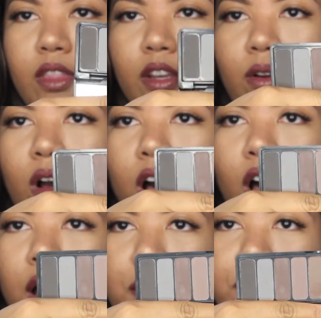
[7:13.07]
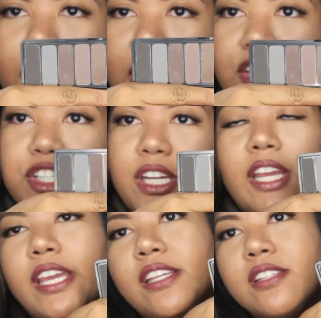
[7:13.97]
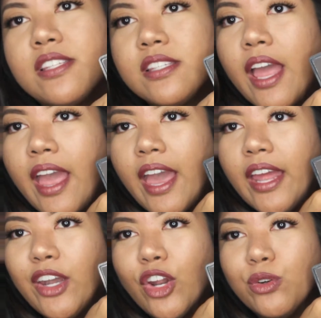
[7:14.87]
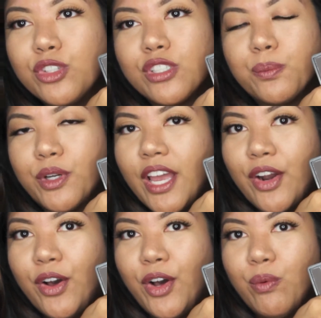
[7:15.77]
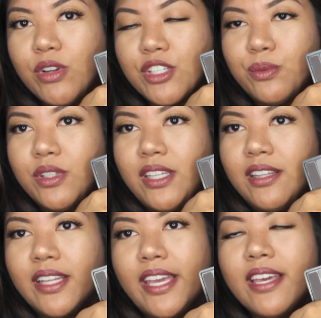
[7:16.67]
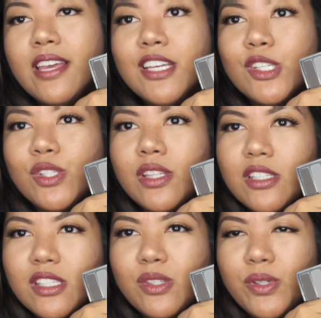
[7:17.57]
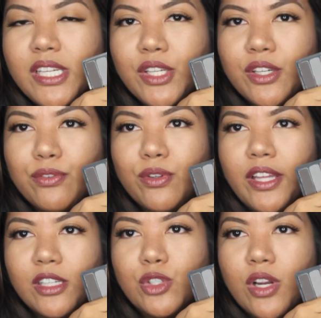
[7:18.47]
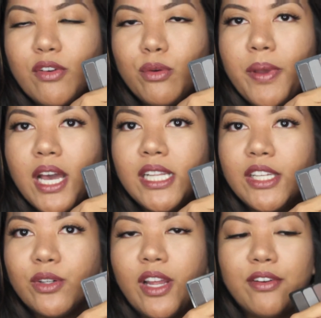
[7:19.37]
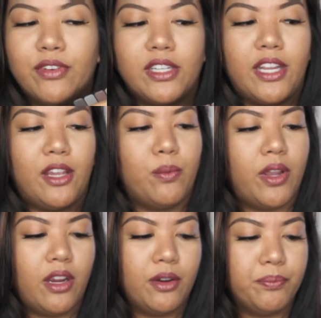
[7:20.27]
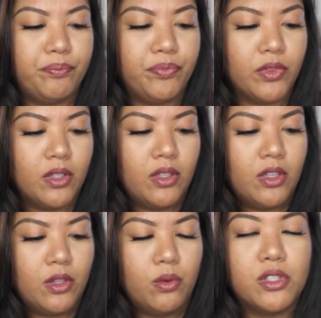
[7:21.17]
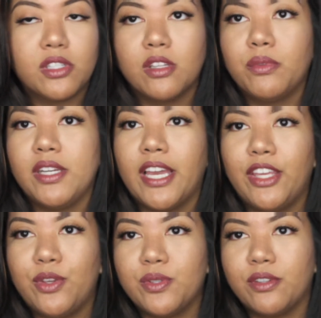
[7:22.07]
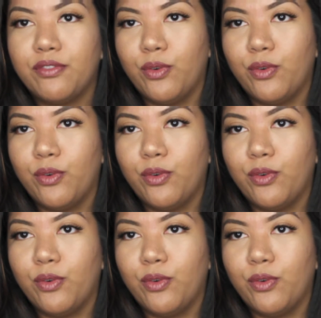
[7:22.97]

They're all matte shades and no shimmer at all, which I really like. So this is really good for like a travel palette or everyday wear, which is something I use it